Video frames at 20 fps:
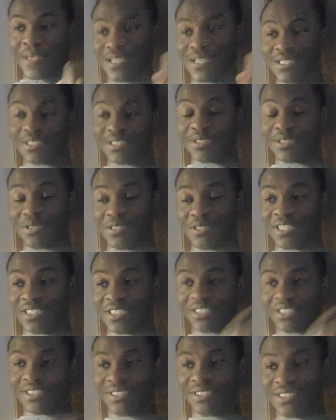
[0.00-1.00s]
This is
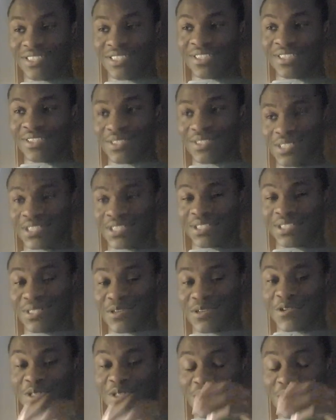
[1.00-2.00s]
crazy.
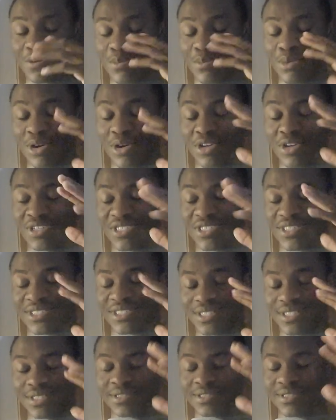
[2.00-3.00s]
The bars,
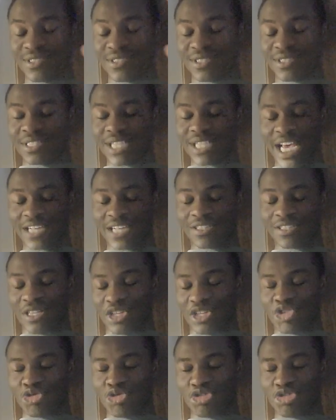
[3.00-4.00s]
the
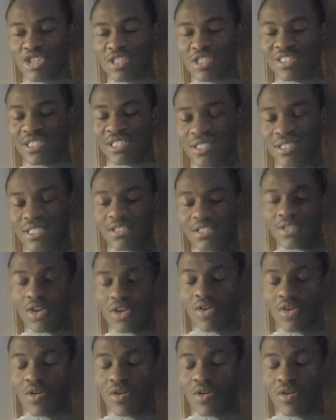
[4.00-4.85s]
executions, it's